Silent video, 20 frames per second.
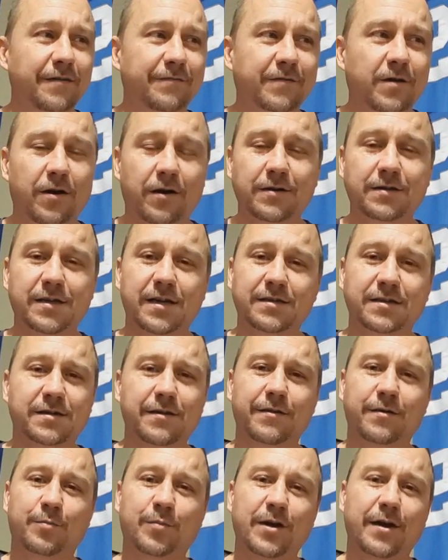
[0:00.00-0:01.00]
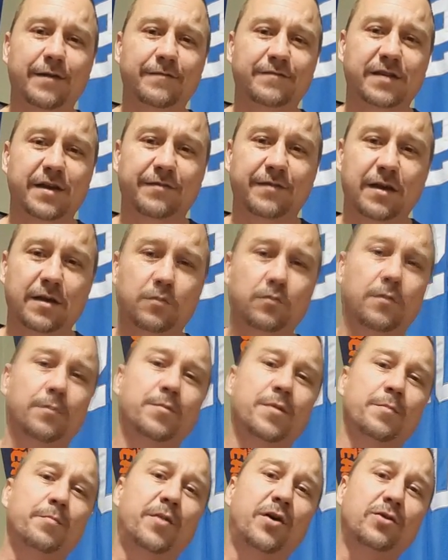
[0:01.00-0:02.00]
contest in the playoffs, I think, will
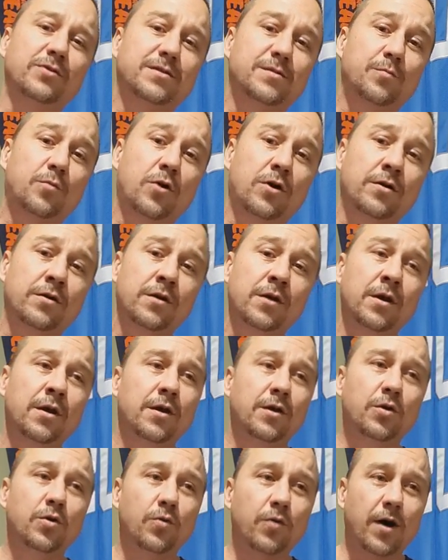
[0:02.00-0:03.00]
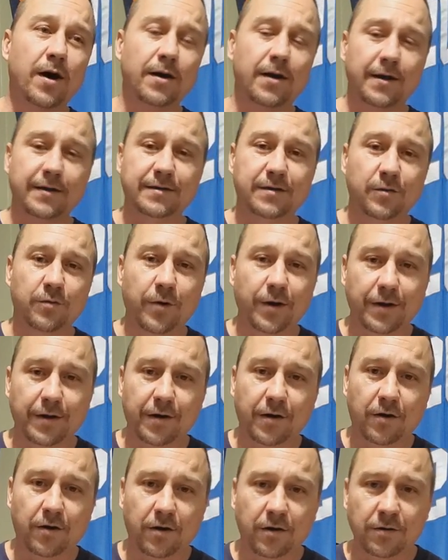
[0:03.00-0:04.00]
be Baltimore, who I like to win it
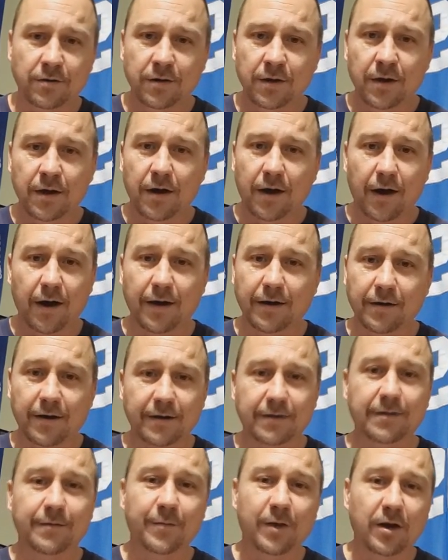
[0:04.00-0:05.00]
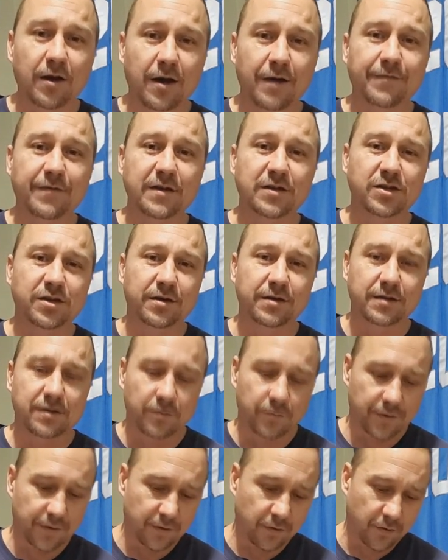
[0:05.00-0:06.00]
all. I like them a lot this year to
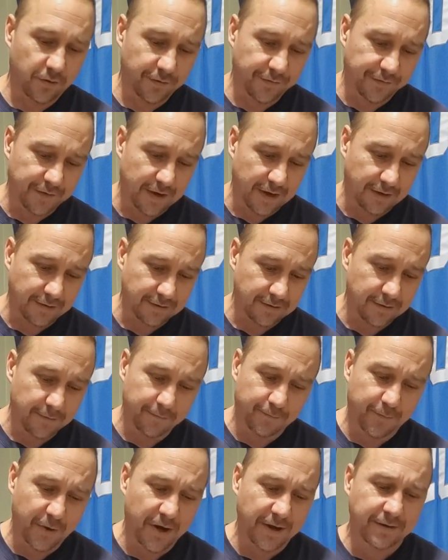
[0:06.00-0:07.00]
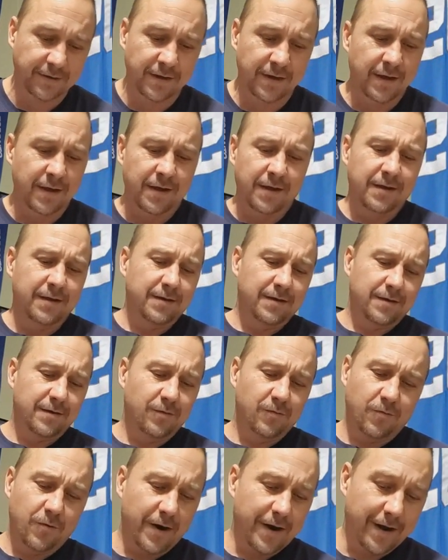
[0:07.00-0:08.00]
win the whole thing. But
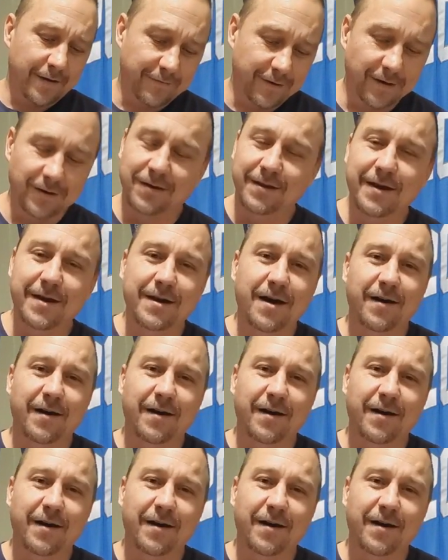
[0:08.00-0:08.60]
whatever. Lay